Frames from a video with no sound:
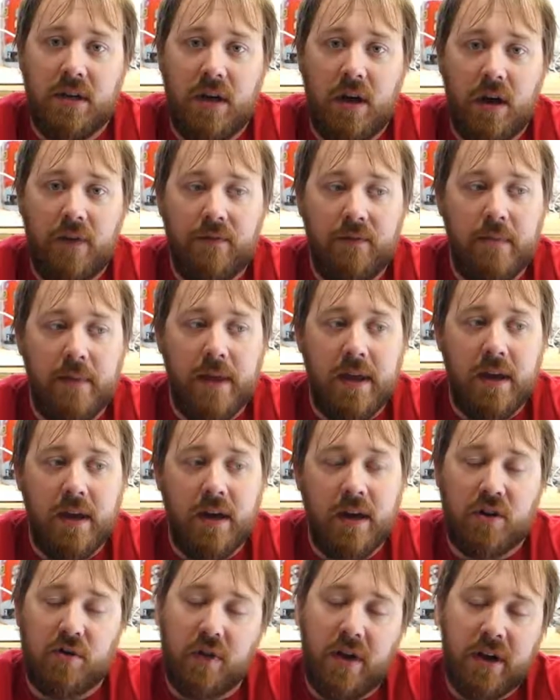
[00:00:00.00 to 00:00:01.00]
of the
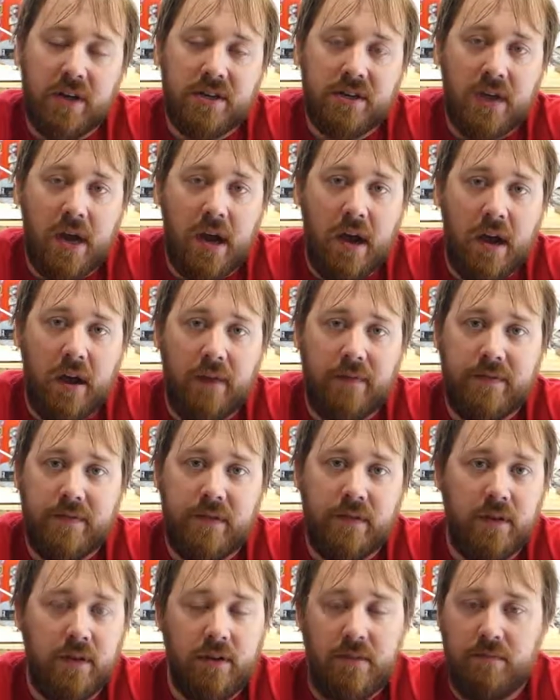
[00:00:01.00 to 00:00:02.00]
crankshaft,
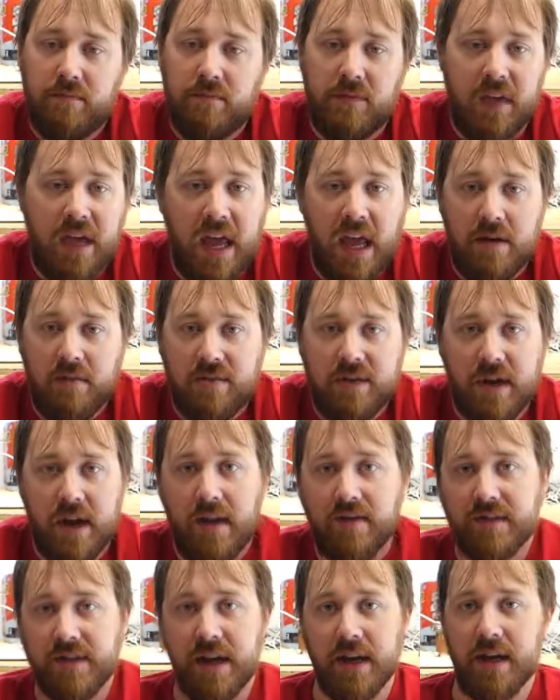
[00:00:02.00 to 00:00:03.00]
the
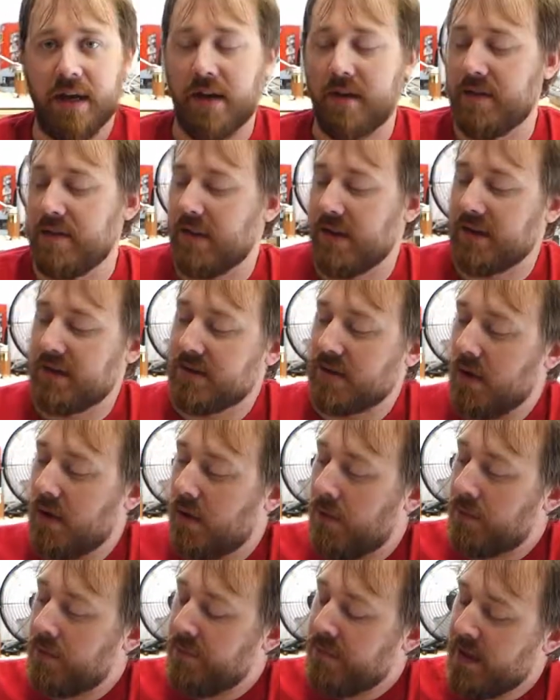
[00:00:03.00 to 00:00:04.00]
camshafts, that kind of thing.
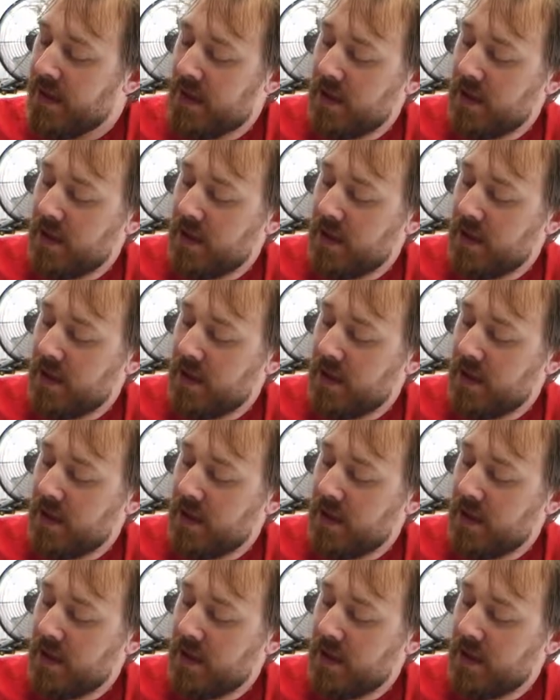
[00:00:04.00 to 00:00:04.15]
So